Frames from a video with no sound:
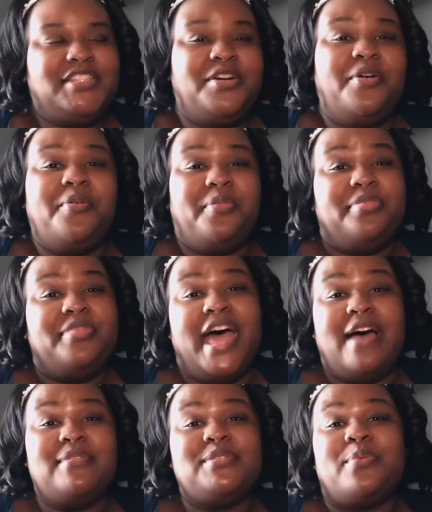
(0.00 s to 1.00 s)
So
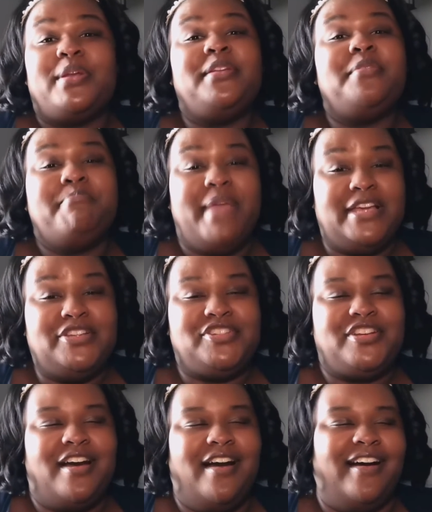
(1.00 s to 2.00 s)
that was one of the
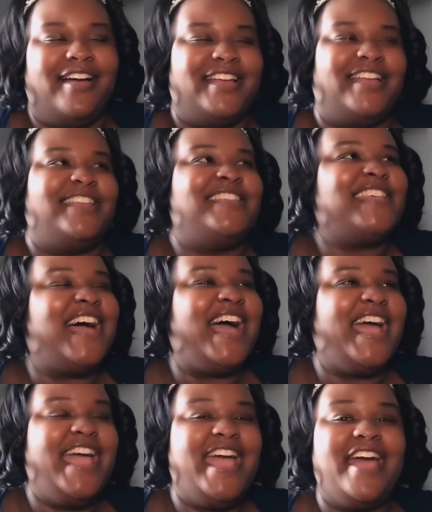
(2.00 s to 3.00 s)
major comments
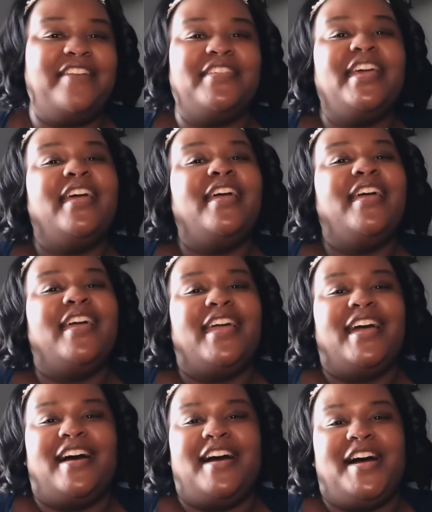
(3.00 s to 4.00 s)
I have.
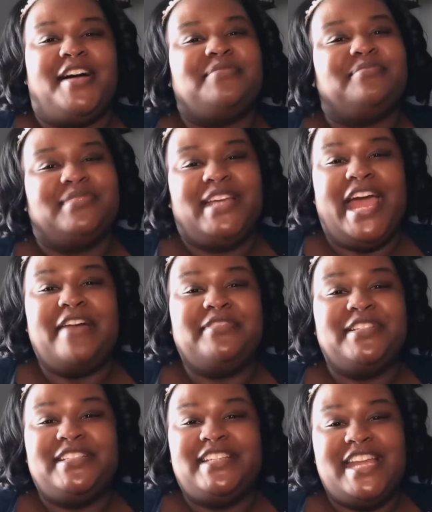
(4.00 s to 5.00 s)

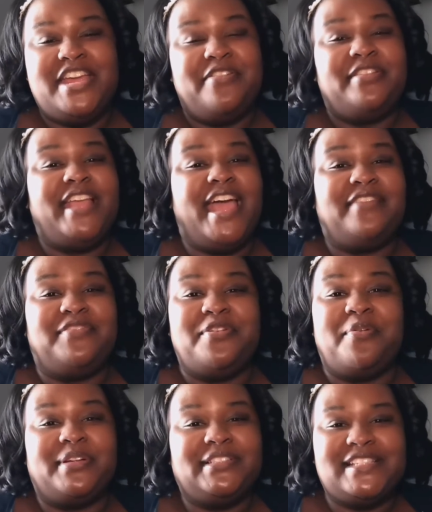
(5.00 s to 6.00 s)
After hearing that, if you
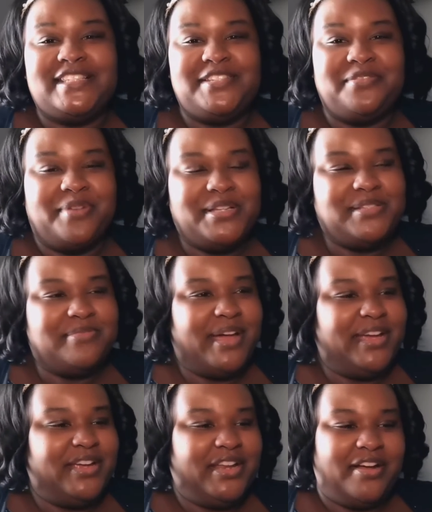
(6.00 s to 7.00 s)
don't want to listen to the rest of
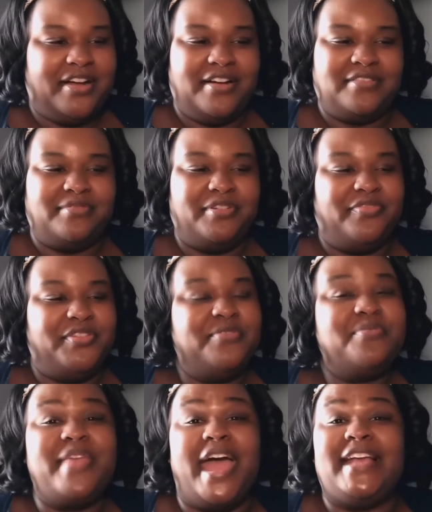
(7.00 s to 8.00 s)
my
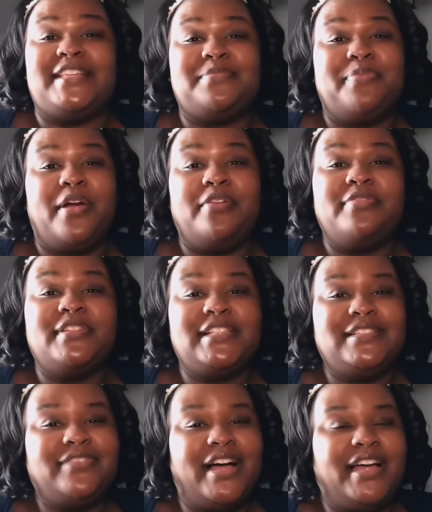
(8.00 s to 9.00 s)
review, that is
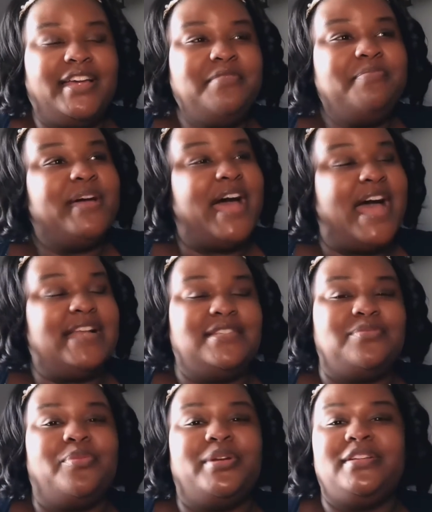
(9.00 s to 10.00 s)
perfectly fine. But I
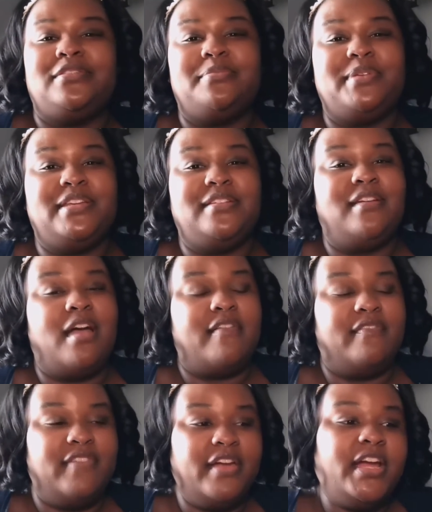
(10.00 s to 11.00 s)
just wanted to be
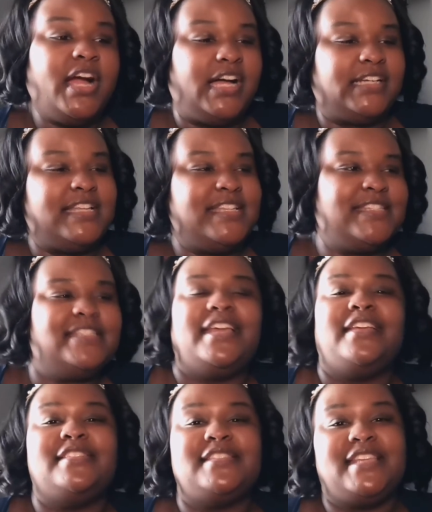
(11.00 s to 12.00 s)
very honest
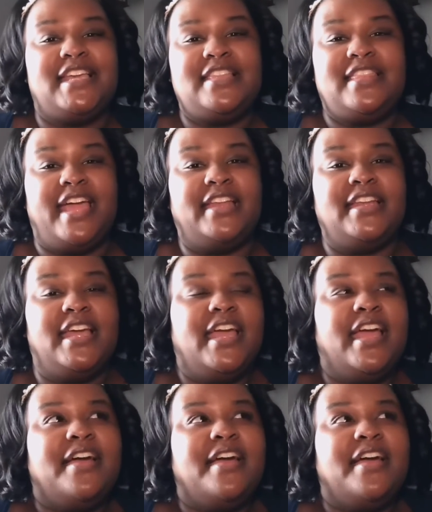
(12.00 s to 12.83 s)
and say that